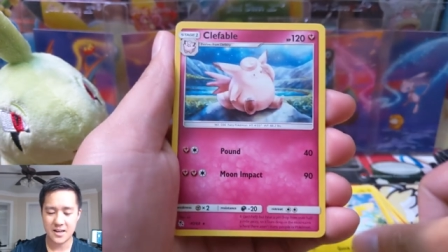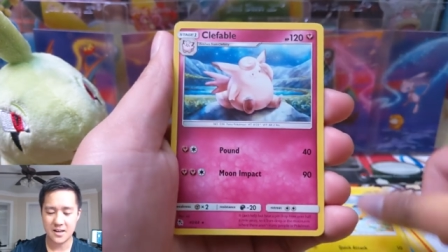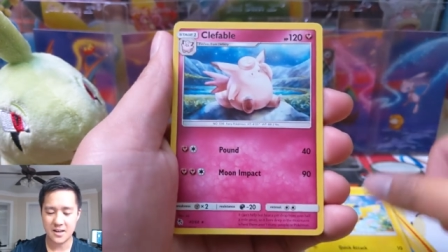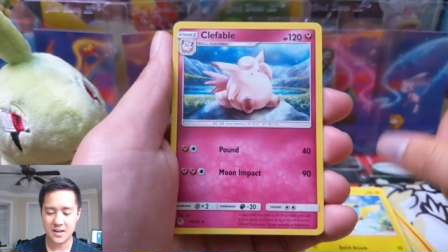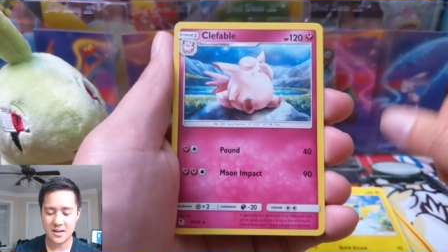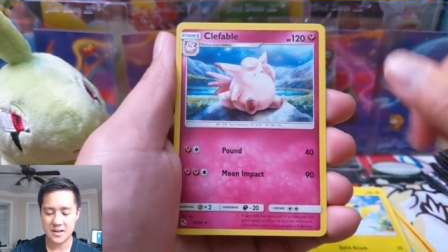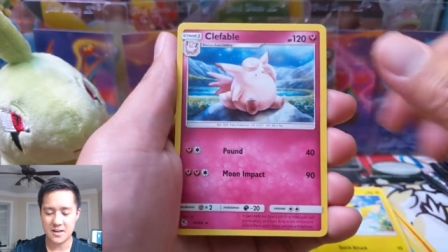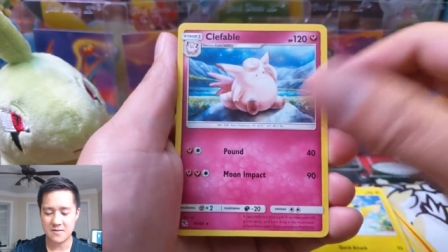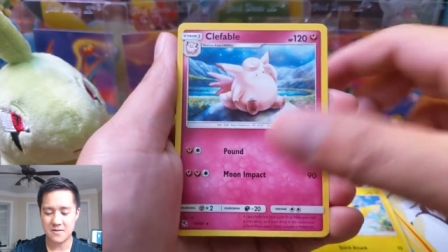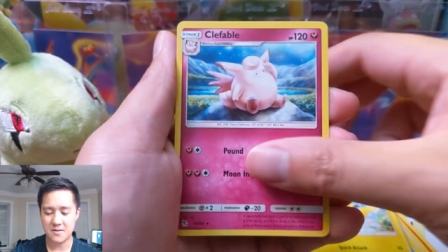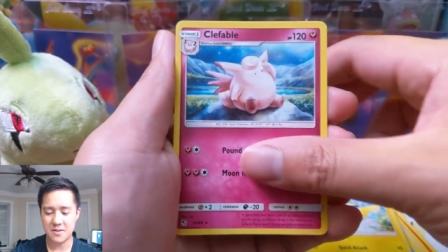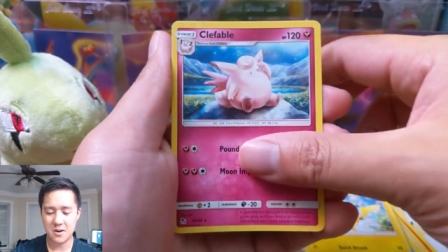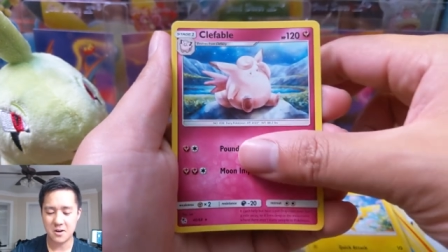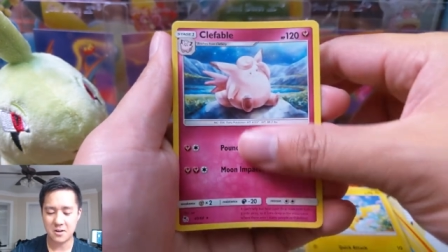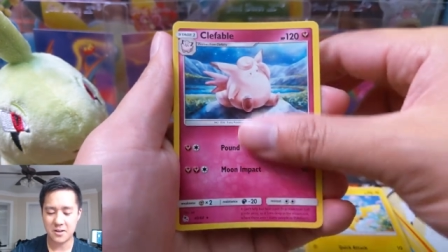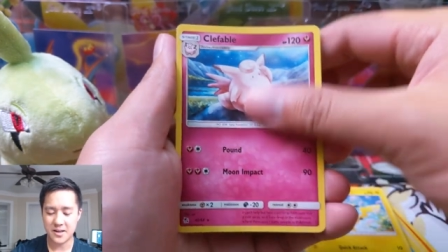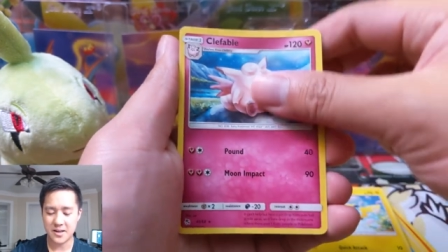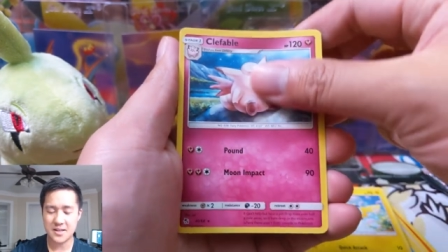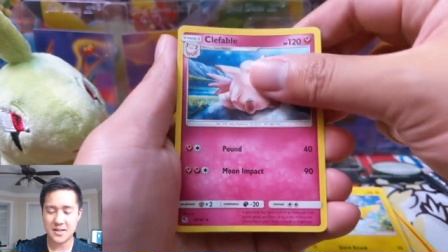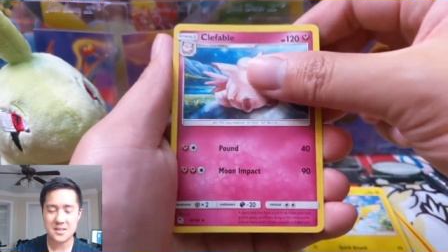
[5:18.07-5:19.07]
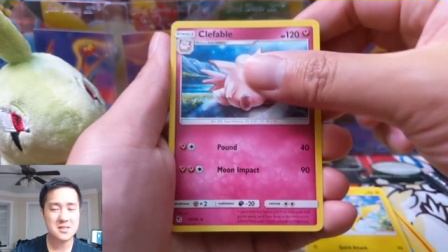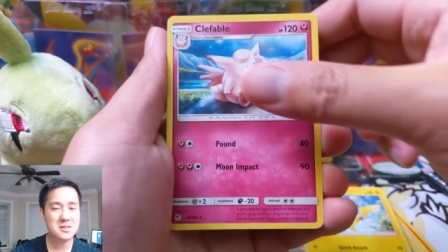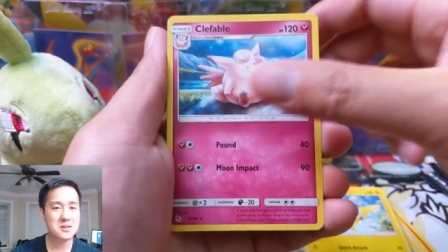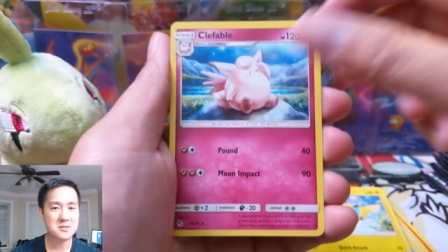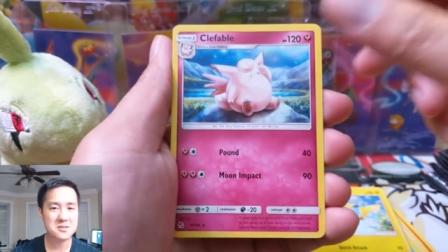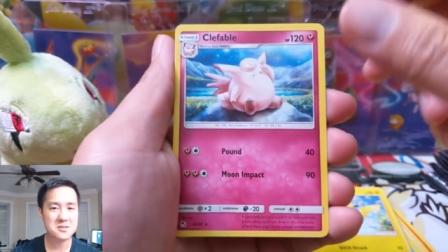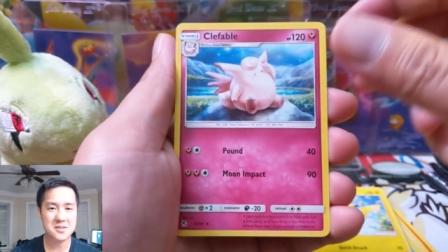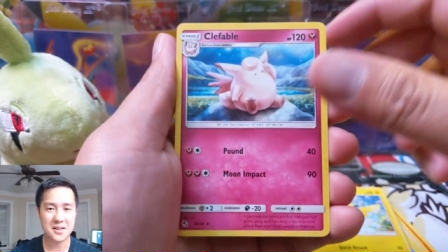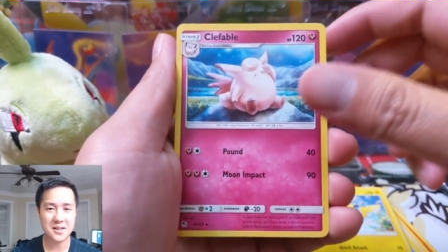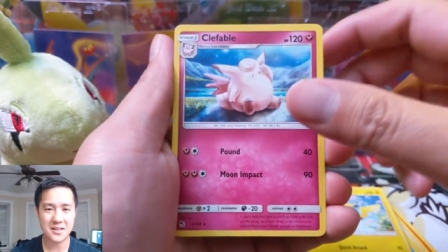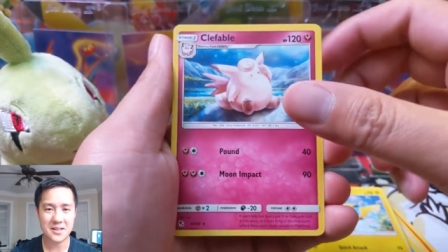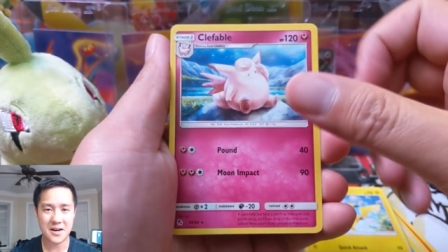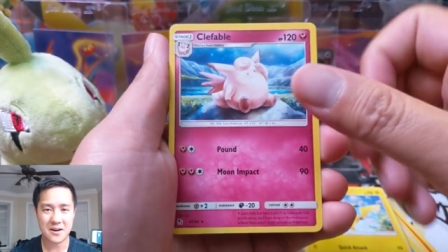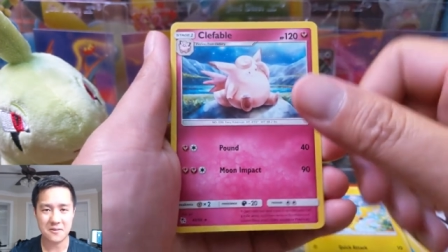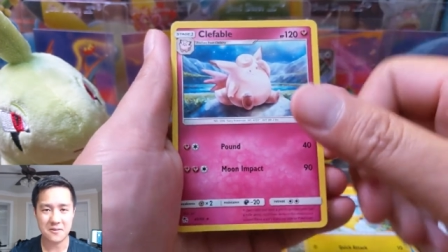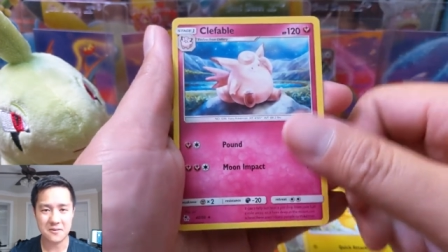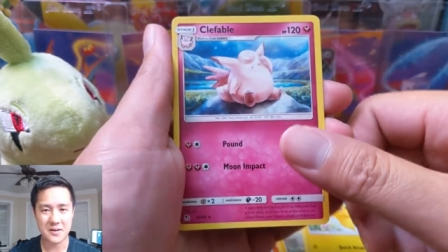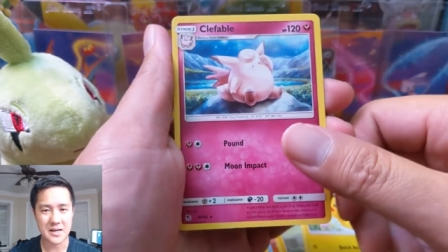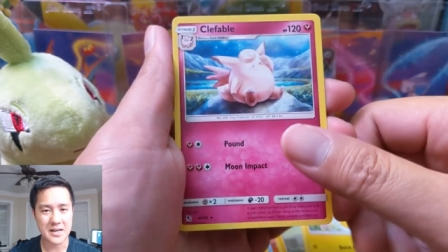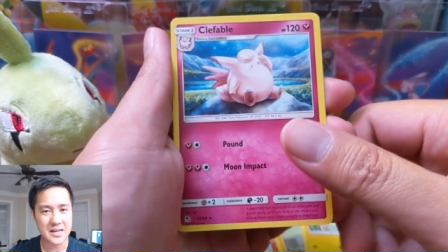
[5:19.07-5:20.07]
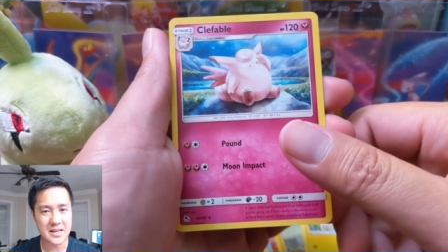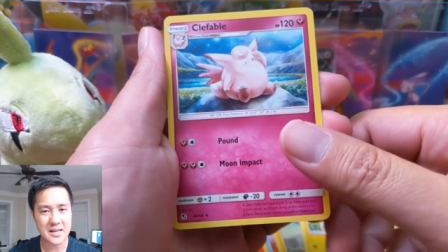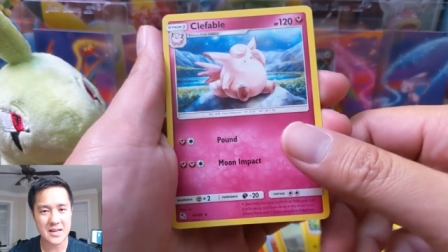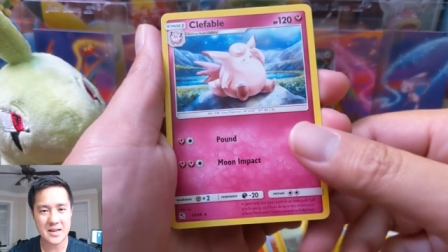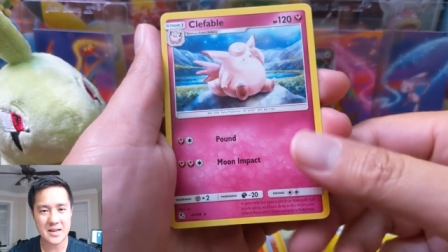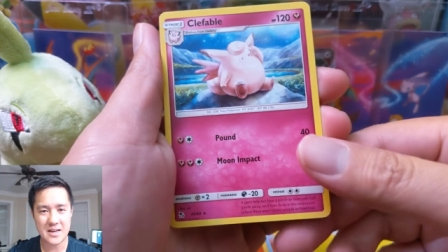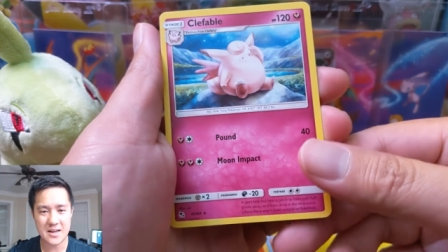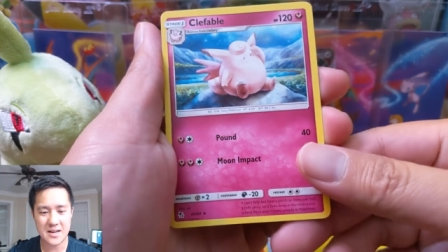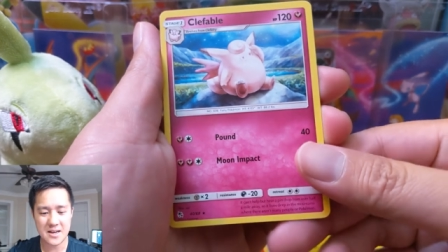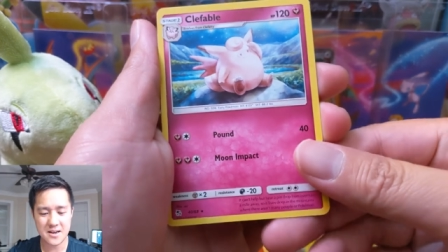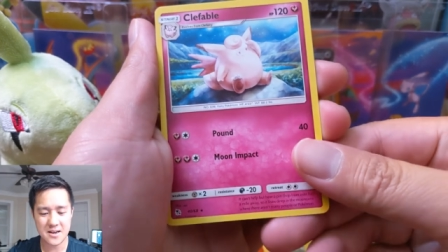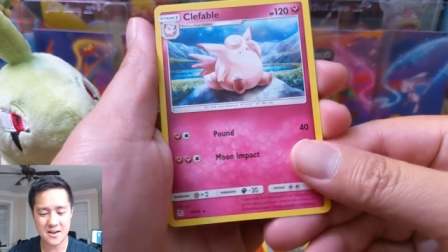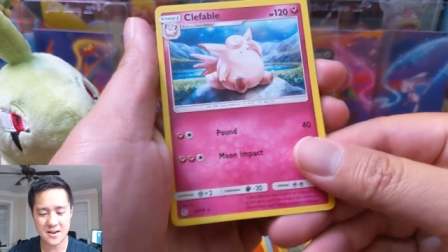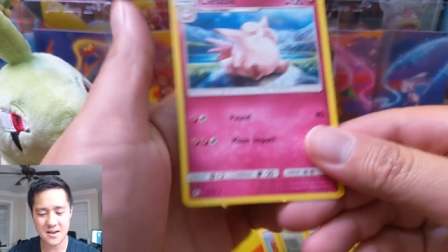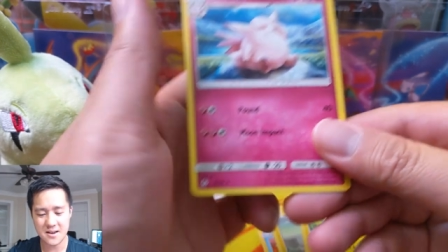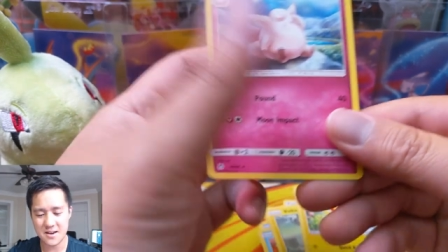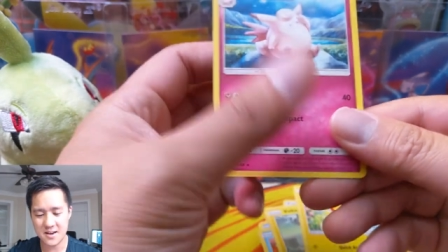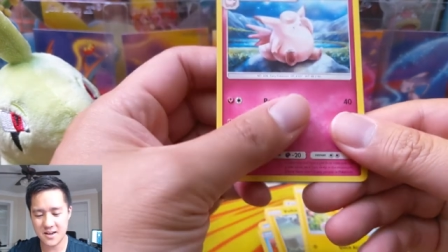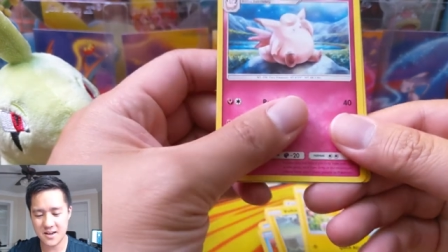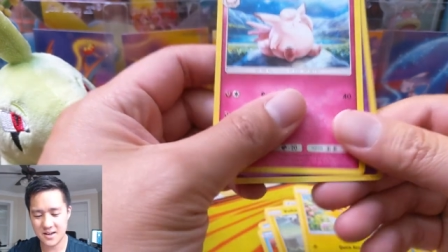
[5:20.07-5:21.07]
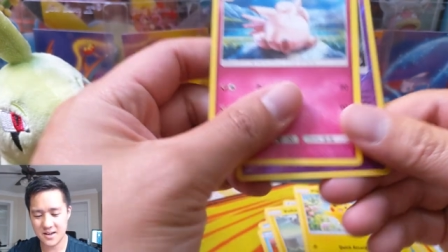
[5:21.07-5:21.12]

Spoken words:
even though like they still sell out like in,